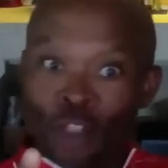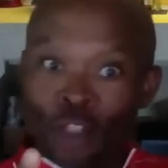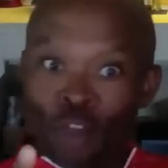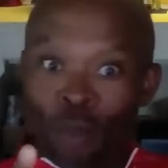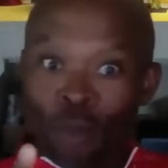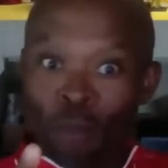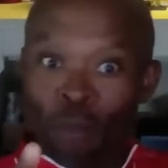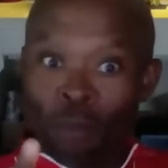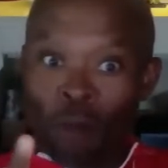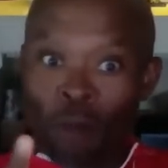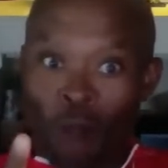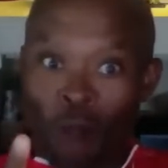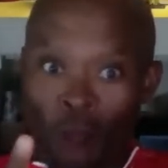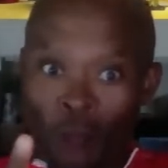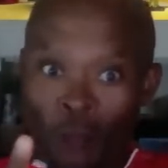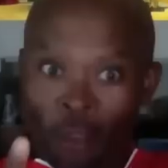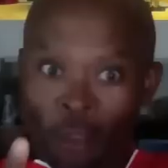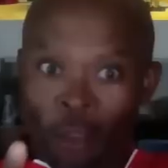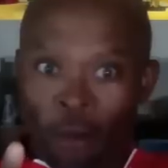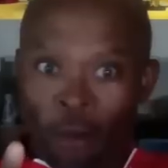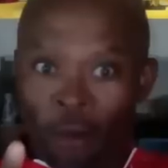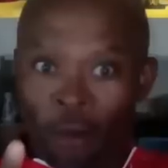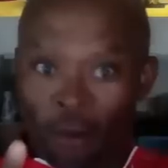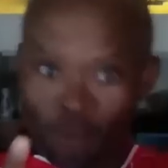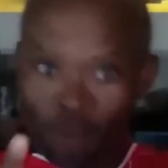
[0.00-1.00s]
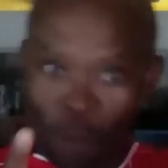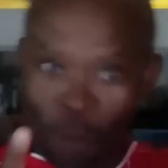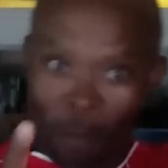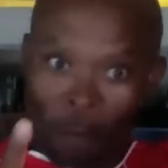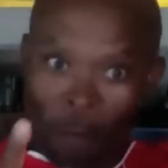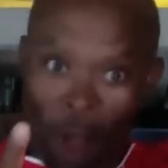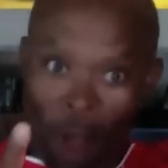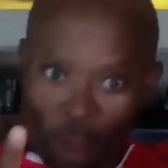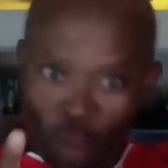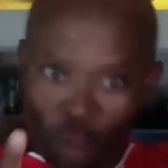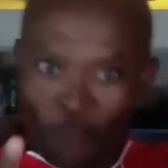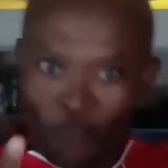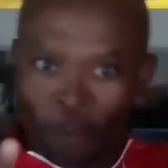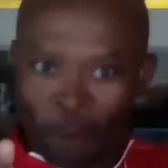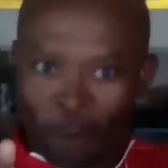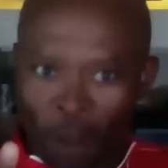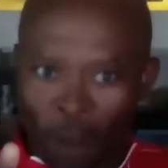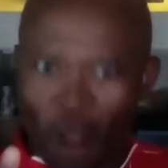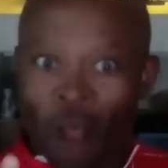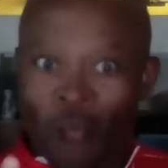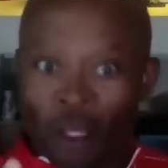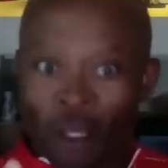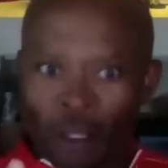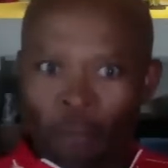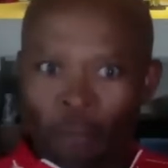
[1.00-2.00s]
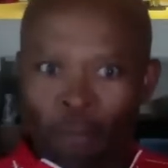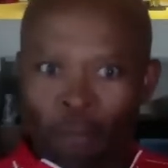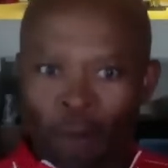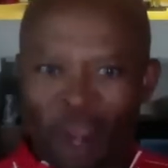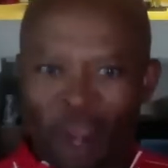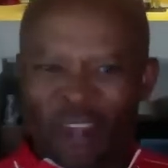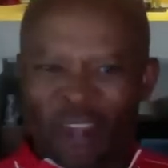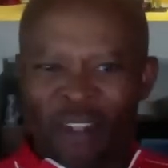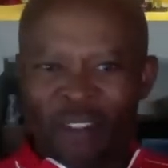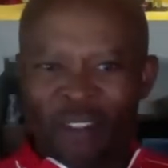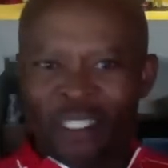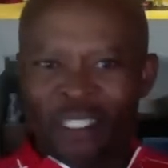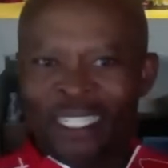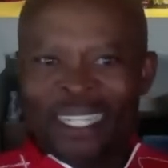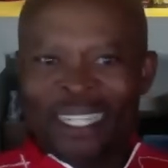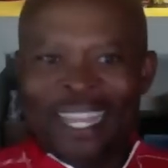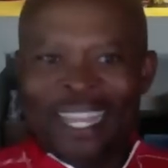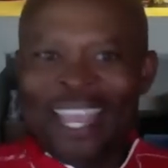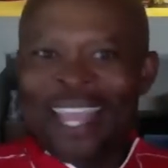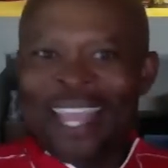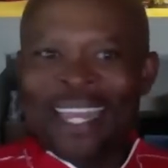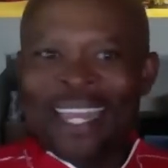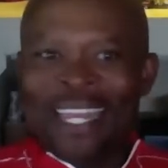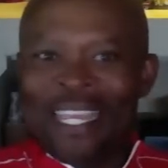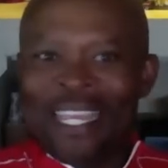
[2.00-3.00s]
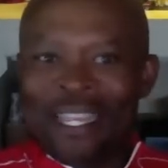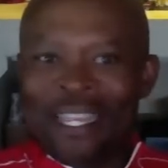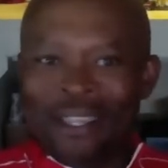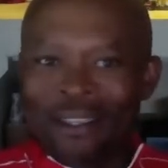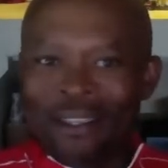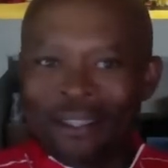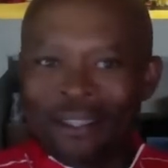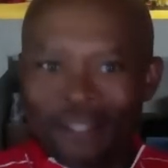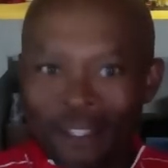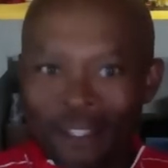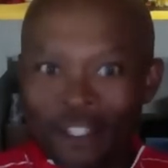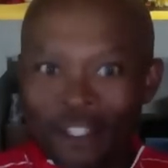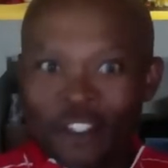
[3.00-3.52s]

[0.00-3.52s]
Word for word: to other to multiple other products in any